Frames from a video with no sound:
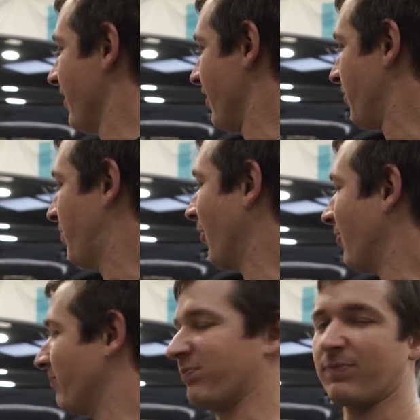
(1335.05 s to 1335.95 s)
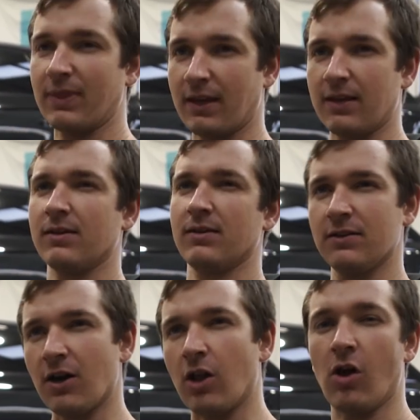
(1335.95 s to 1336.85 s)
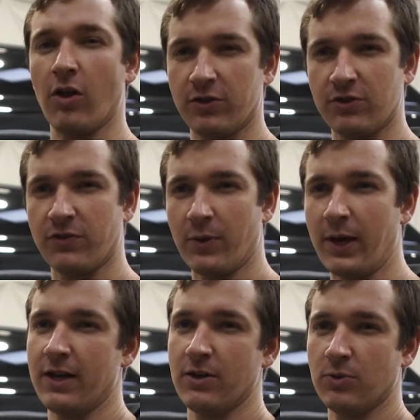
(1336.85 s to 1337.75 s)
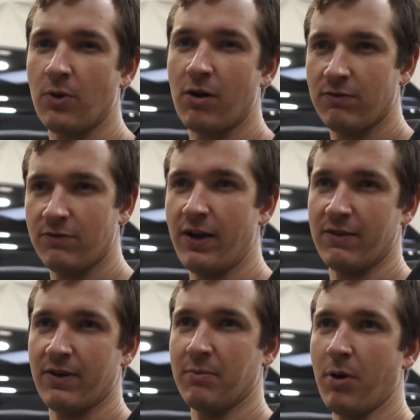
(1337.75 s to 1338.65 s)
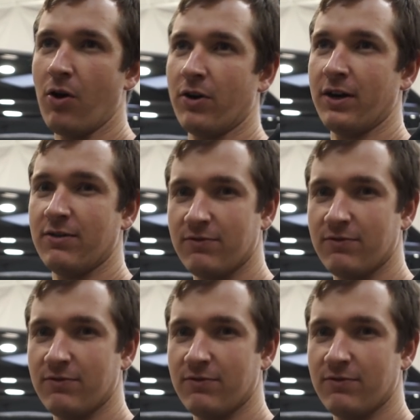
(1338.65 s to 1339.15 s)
But a lot of the stuff that we're getting done was very, very boring,